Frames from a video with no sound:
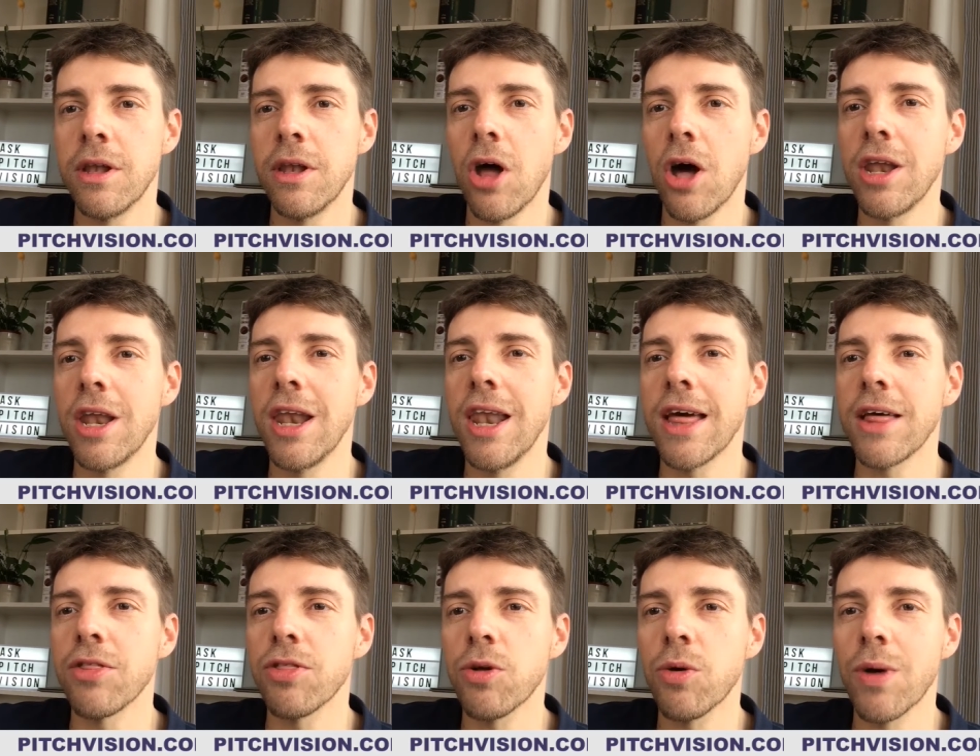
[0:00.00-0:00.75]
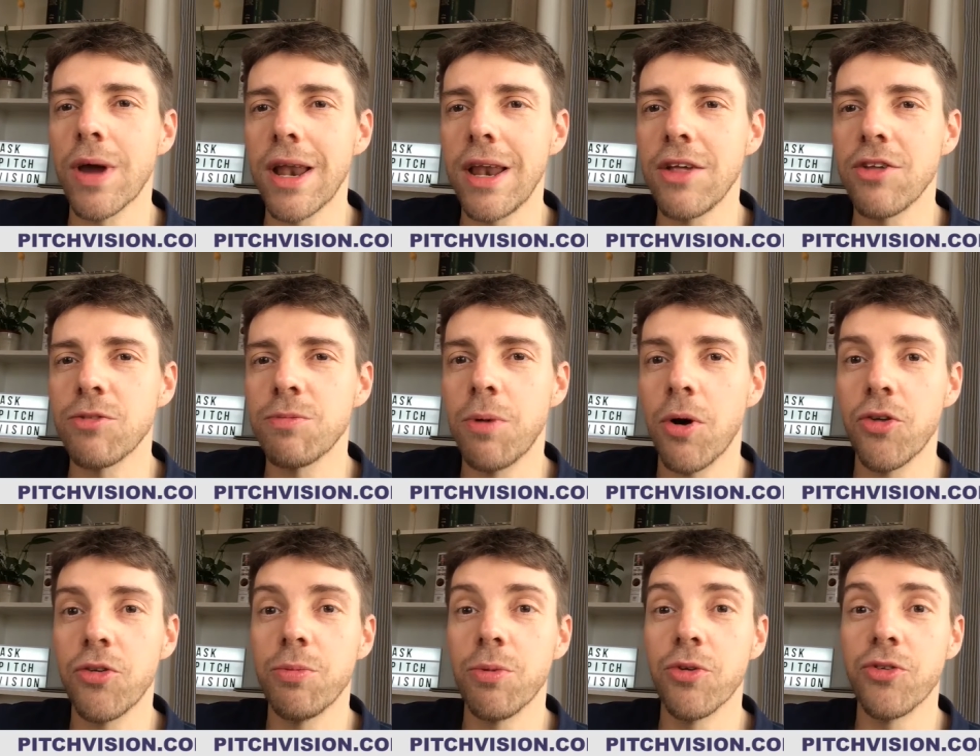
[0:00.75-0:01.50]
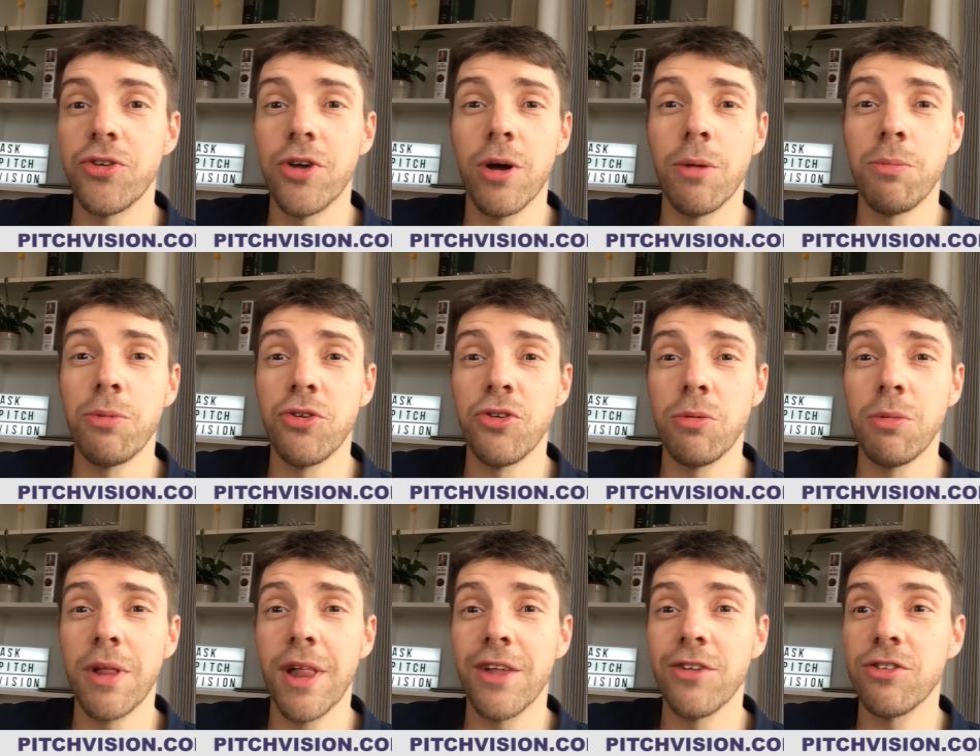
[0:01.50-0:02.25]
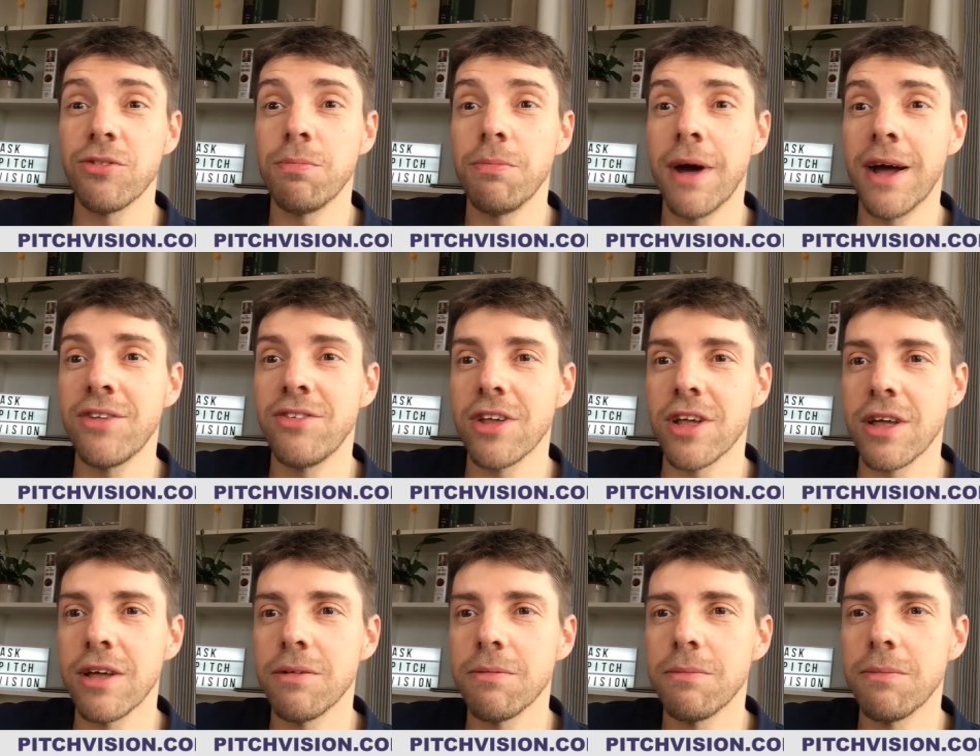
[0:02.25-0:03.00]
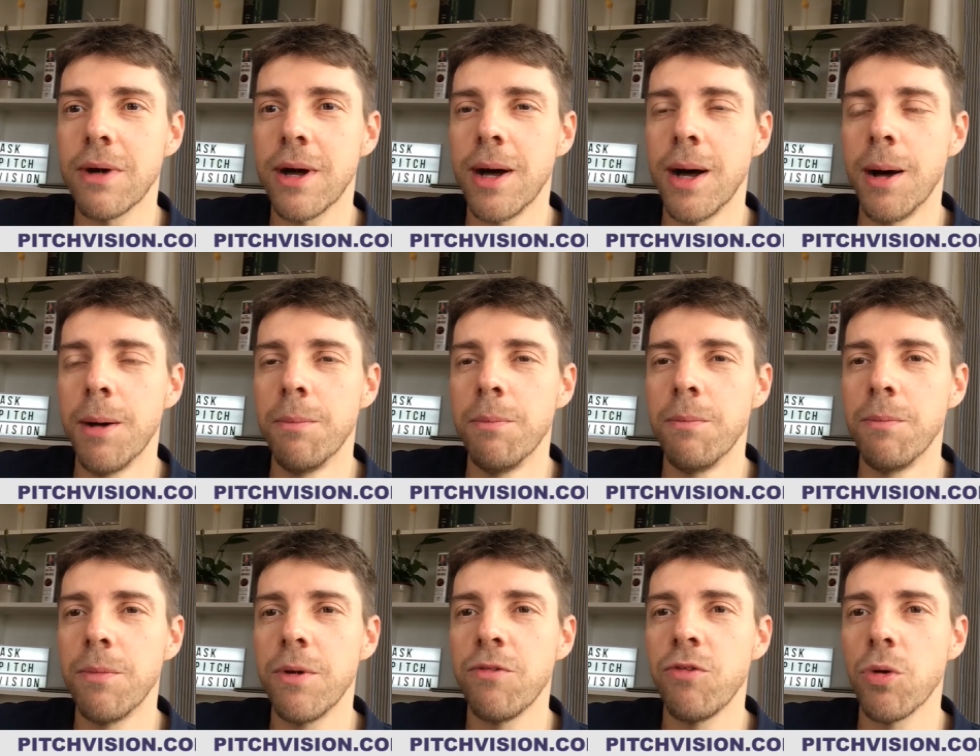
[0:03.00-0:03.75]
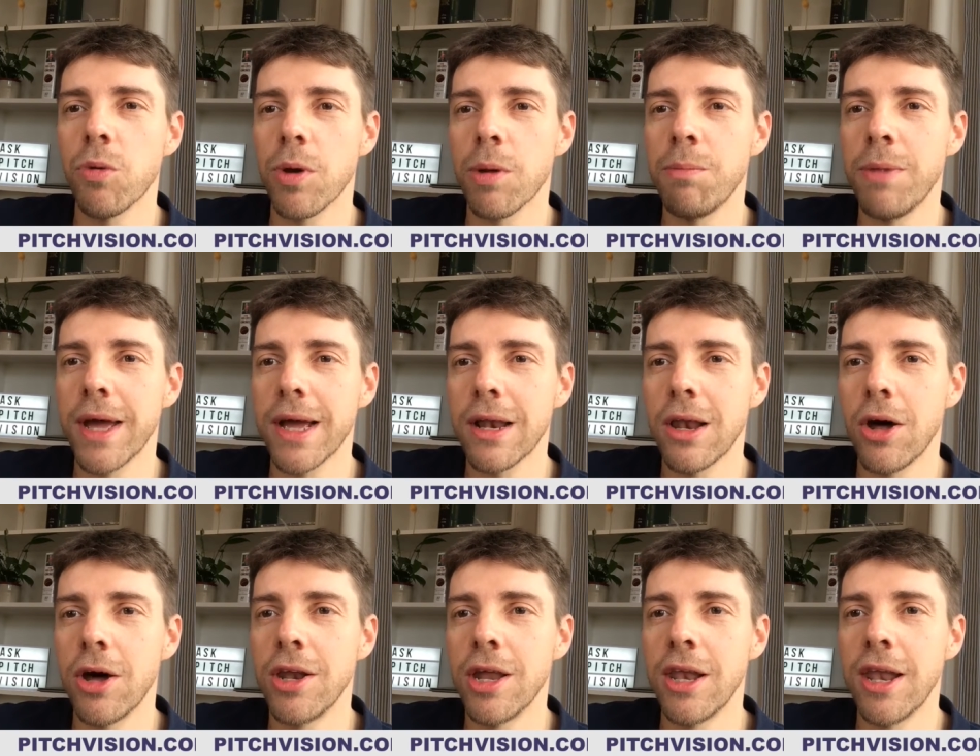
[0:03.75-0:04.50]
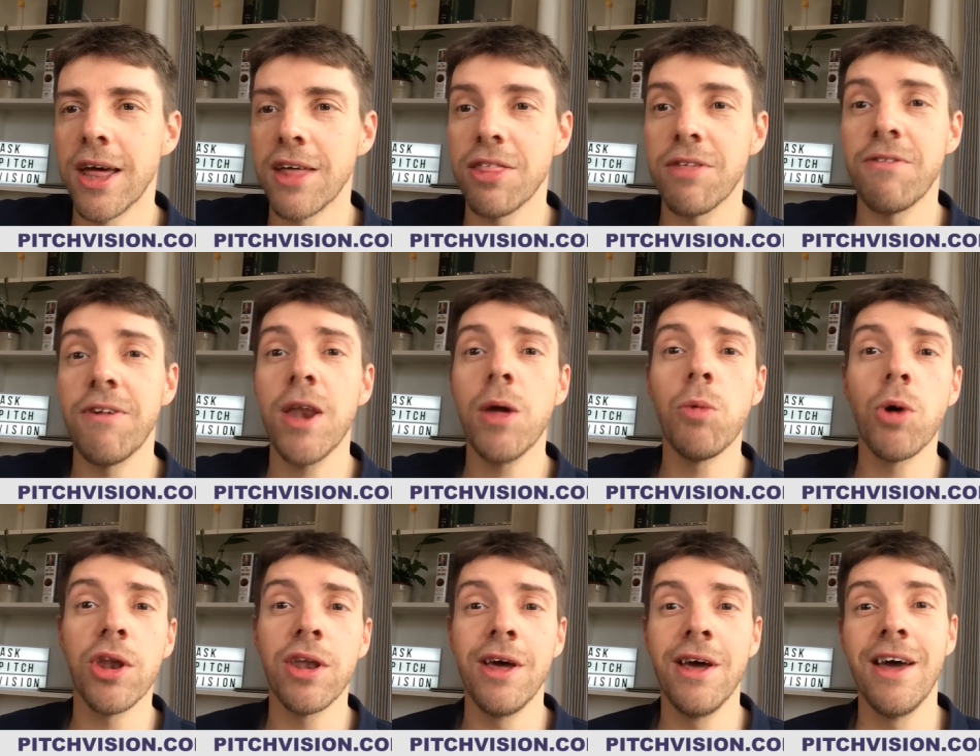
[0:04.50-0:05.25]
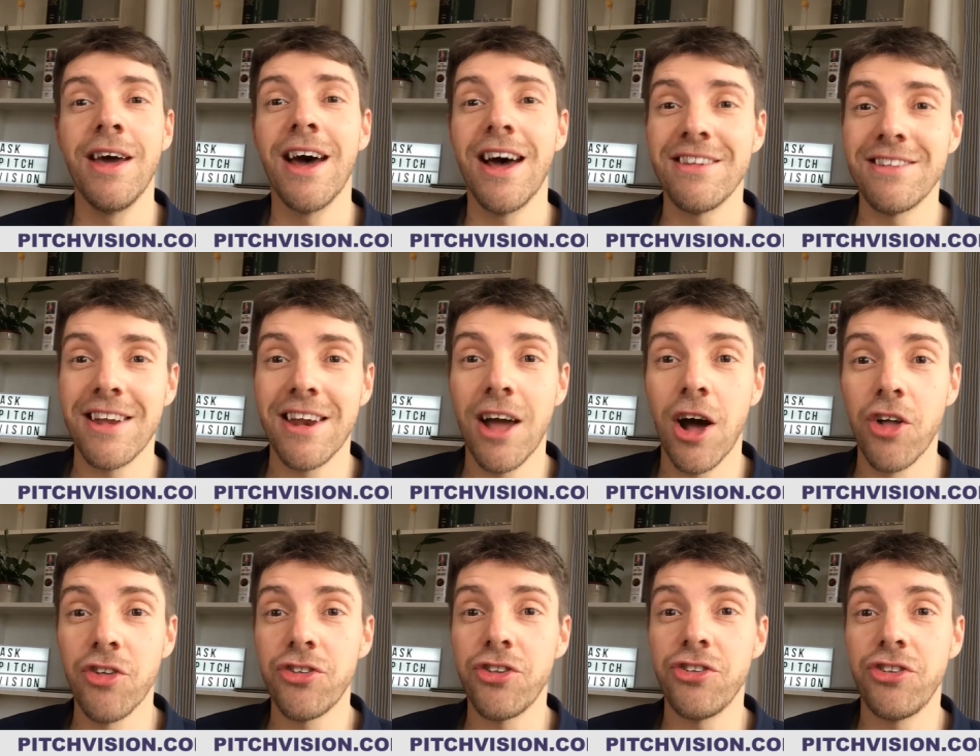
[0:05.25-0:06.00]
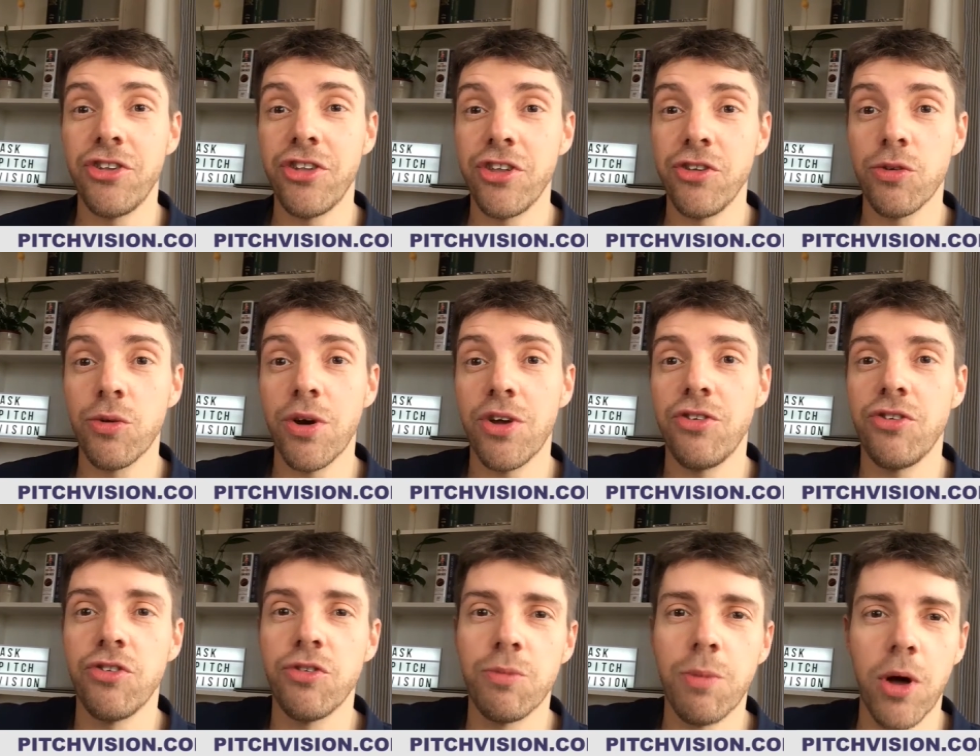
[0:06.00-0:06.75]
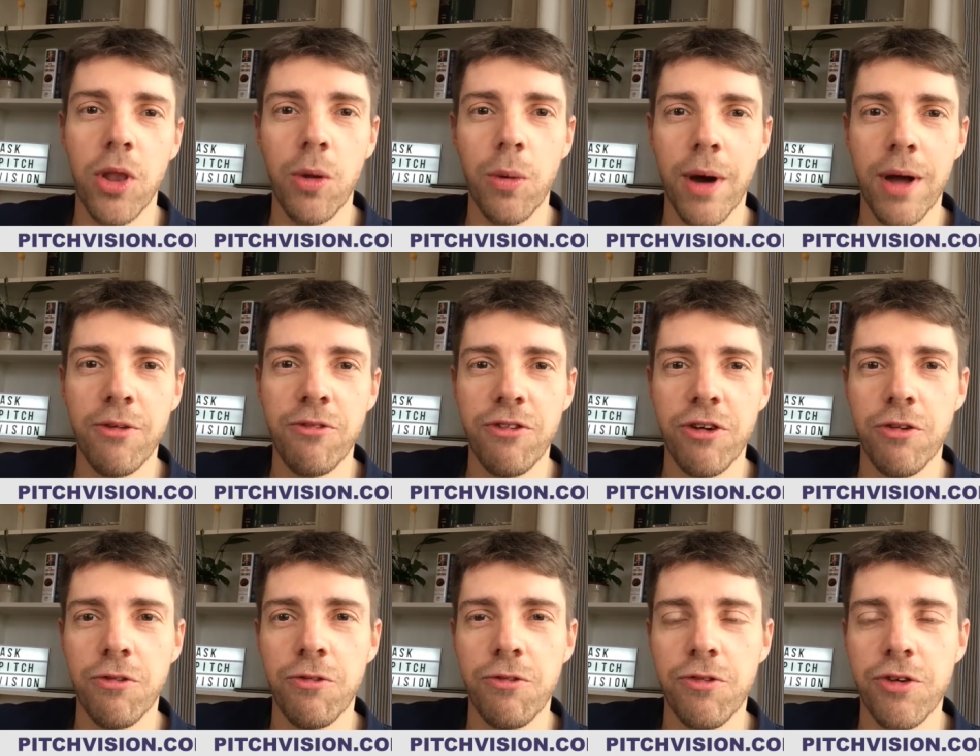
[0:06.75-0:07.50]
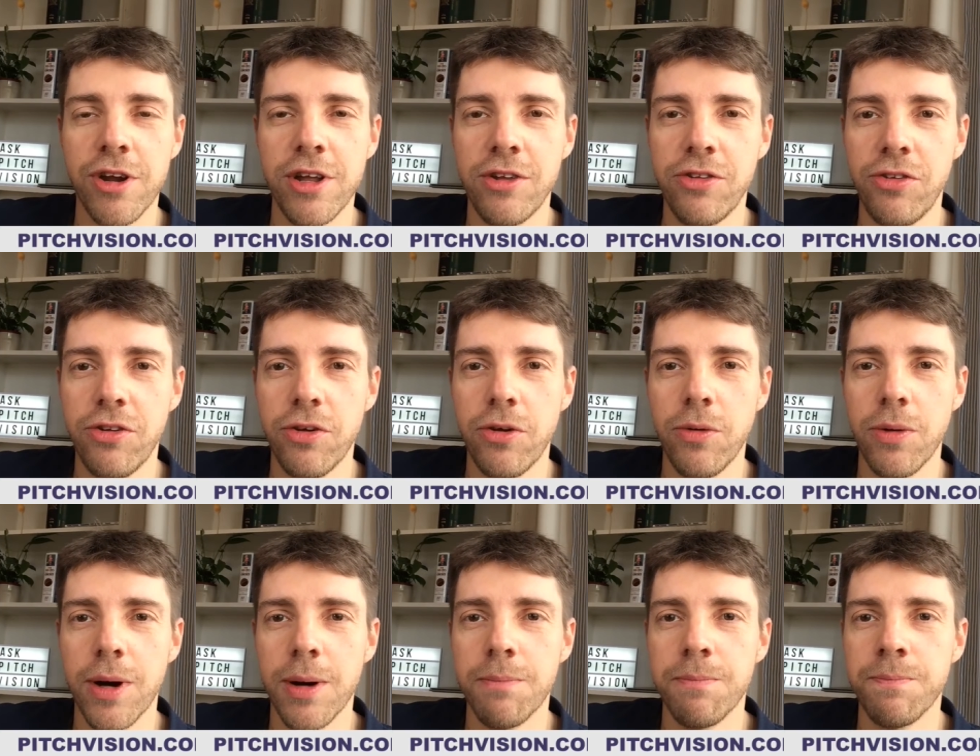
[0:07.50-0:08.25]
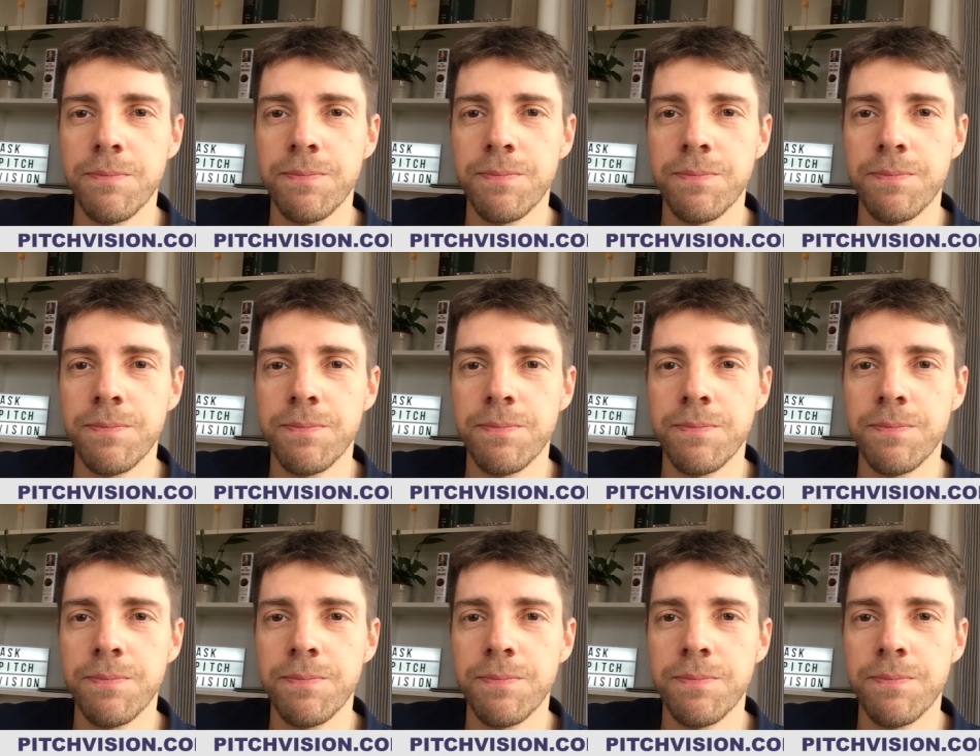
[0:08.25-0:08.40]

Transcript: line and length quickly as possible. So presumably that's batting, if you want to pick line and length. If anyone has any answers to these questions, by the way, feel free to